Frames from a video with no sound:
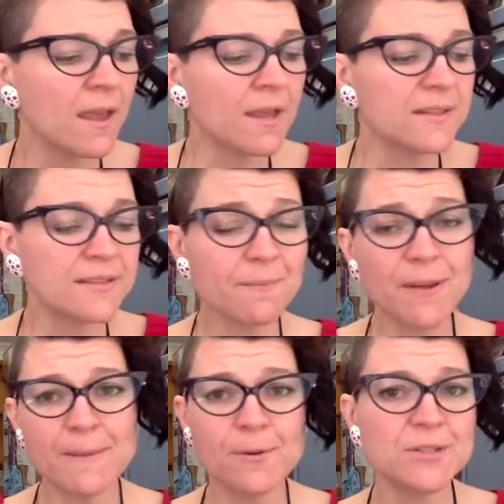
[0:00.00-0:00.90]
Some
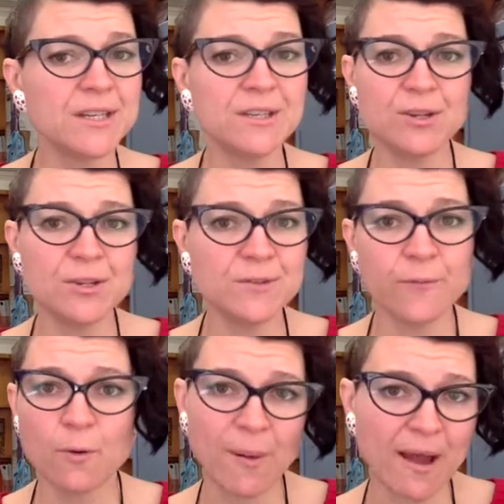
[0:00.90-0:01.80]
people didn't use
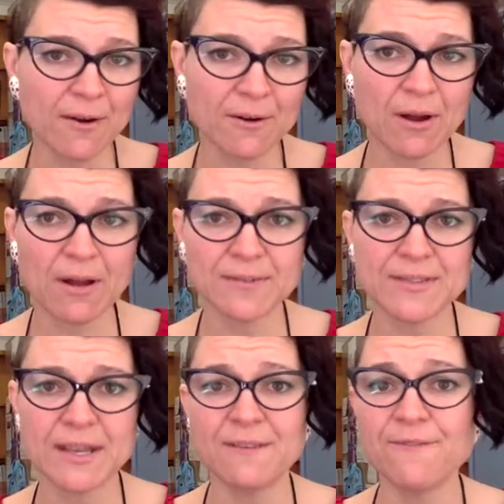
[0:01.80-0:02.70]
full
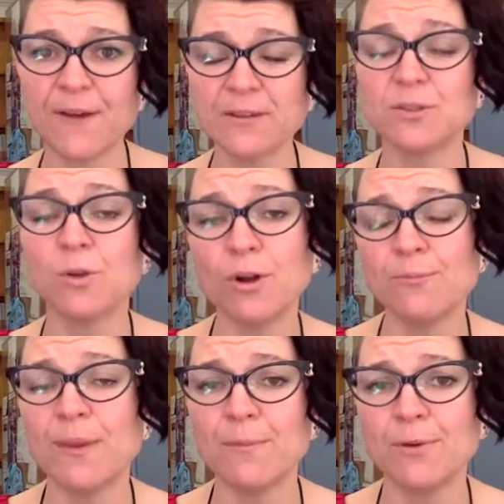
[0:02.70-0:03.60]
paragraphs, and in fact a lot
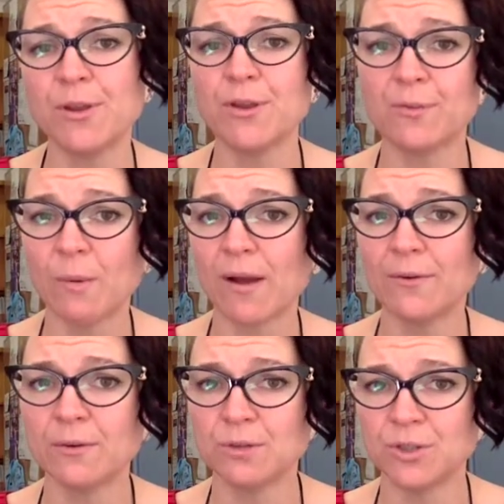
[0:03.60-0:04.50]
of people use
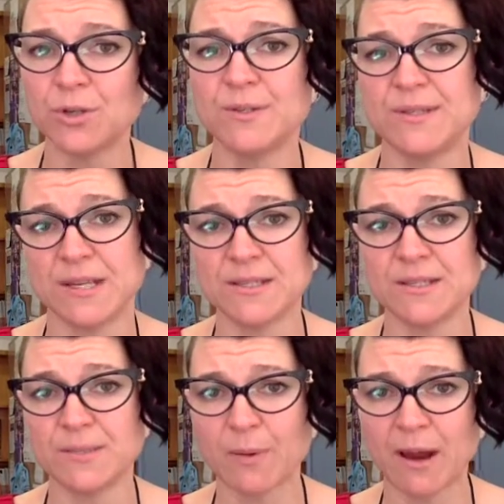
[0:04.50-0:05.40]
1 or 2
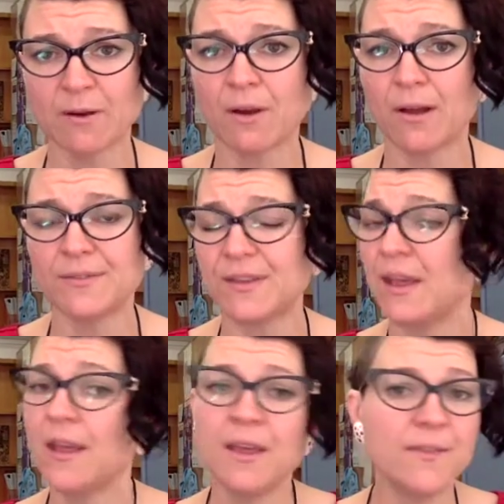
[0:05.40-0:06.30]
sentence paragraphs.
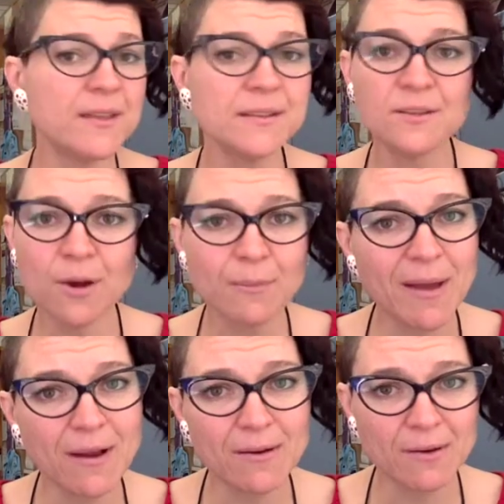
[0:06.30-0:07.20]
These are not
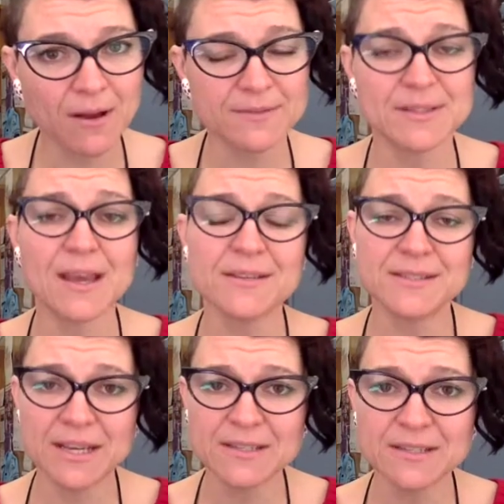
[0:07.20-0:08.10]
paragraphs, they are
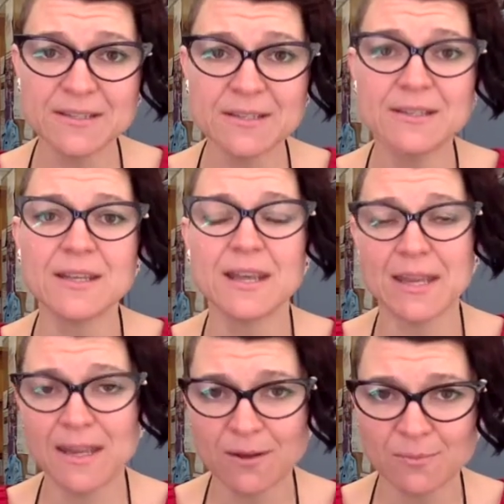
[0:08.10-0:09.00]
sentences and
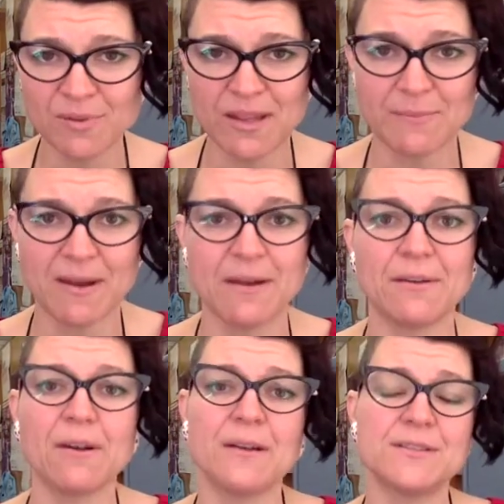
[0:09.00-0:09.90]
incomplete
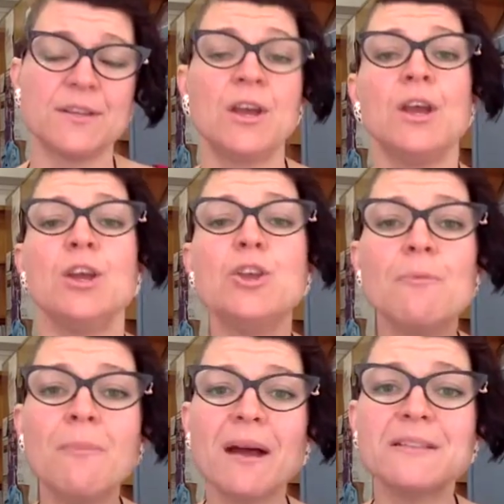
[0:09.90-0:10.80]
paragraphs. You
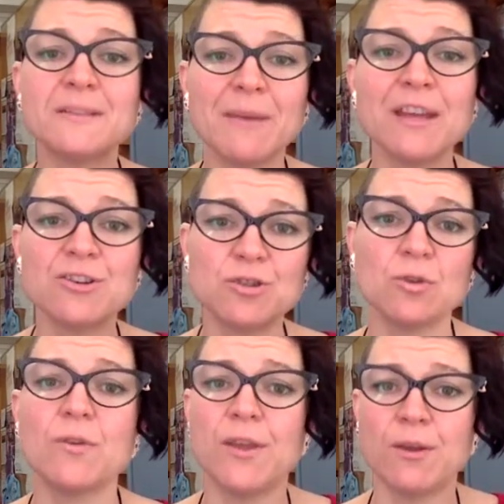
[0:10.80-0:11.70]
must make
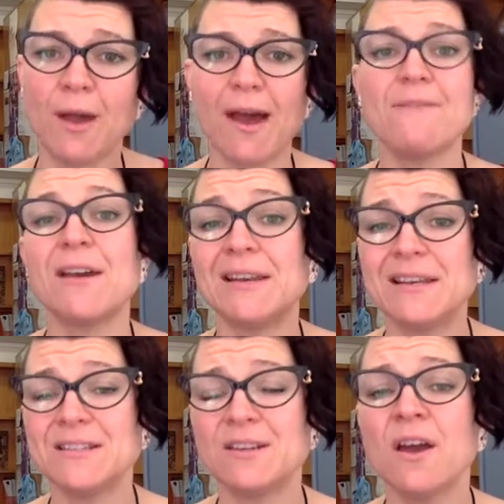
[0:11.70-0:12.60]
sure that you have at
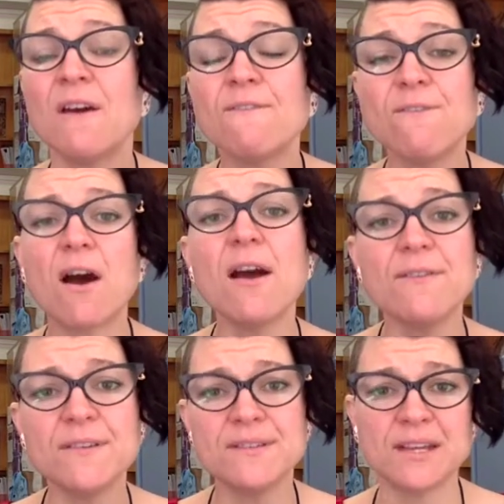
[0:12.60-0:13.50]
least 5
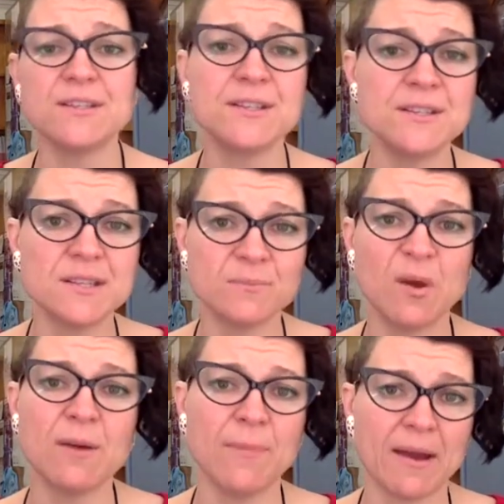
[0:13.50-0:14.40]
sentences
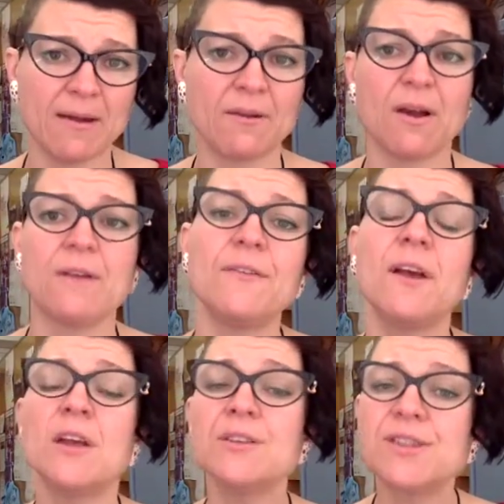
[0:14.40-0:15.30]
per paragraph
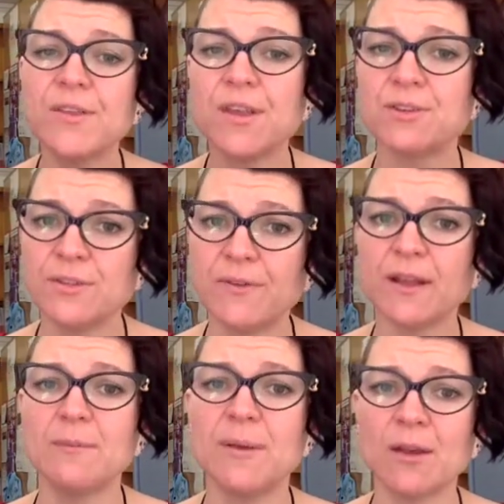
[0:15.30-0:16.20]
so that you're
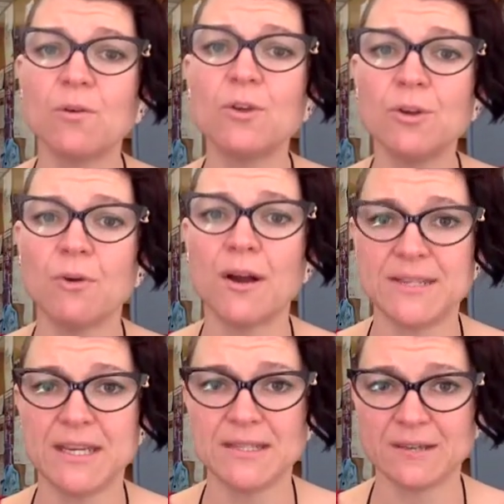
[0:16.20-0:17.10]
developing all your
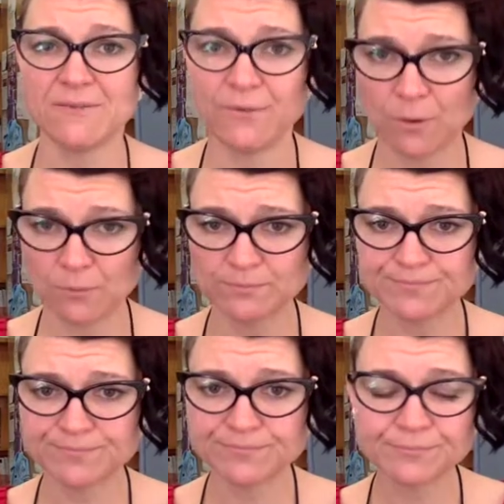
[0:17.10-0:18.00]
ideas in full.
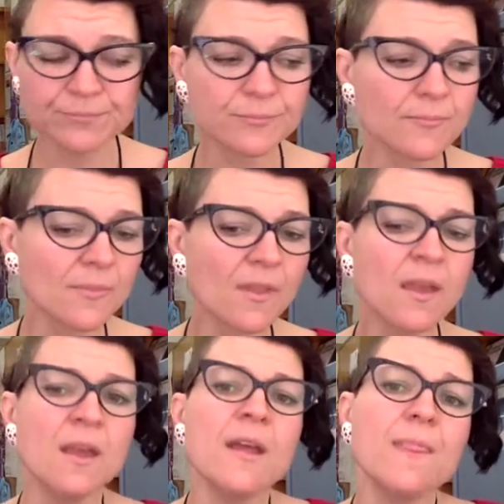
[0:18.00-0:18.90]

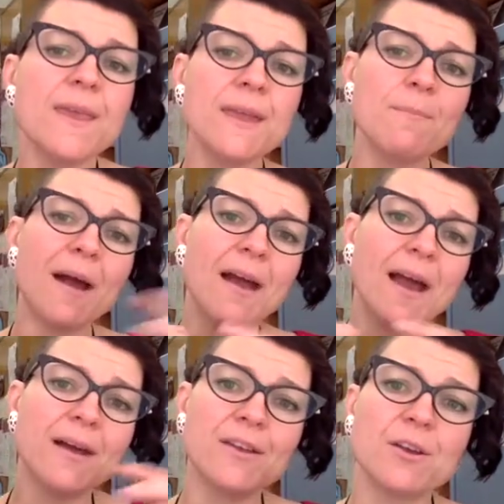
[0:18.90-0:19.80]
Think about
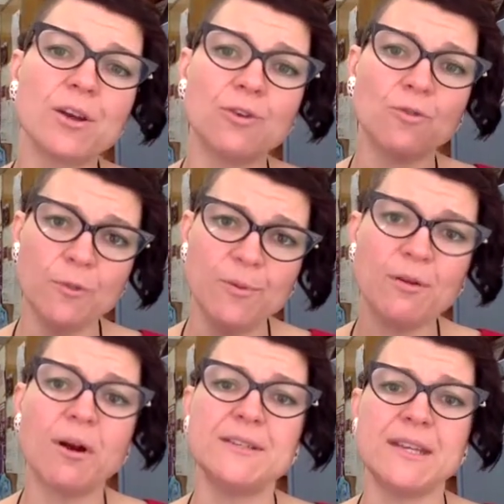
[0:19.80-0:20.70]
how you're going to group
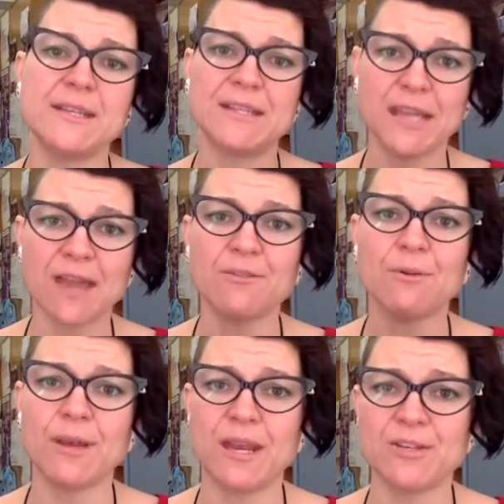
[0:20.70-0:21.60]
your ideas together
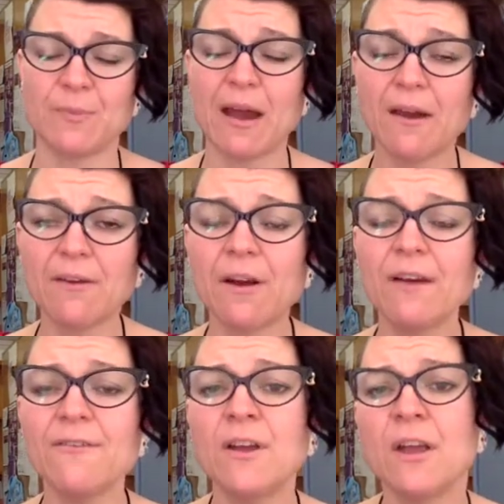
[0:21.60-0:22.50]
in each
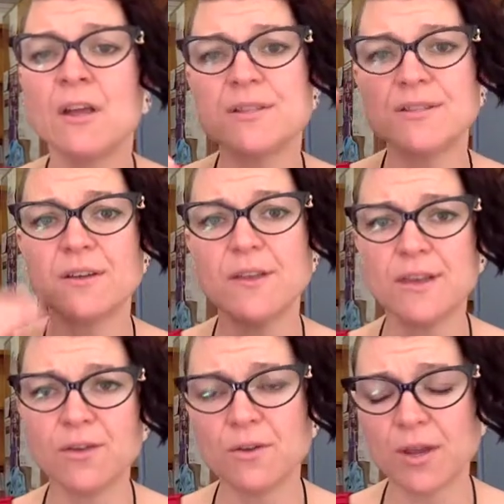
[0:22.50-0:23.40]
paragraph so that
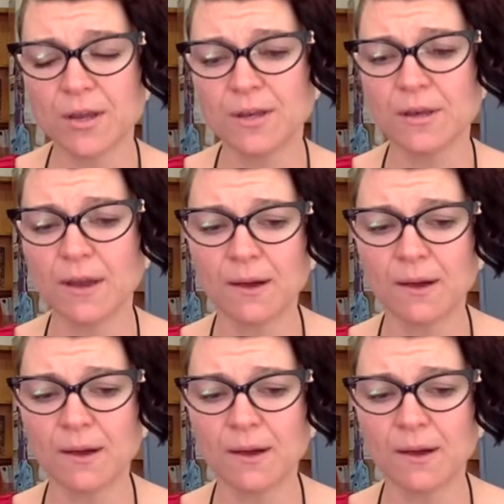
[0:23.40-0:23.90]
you can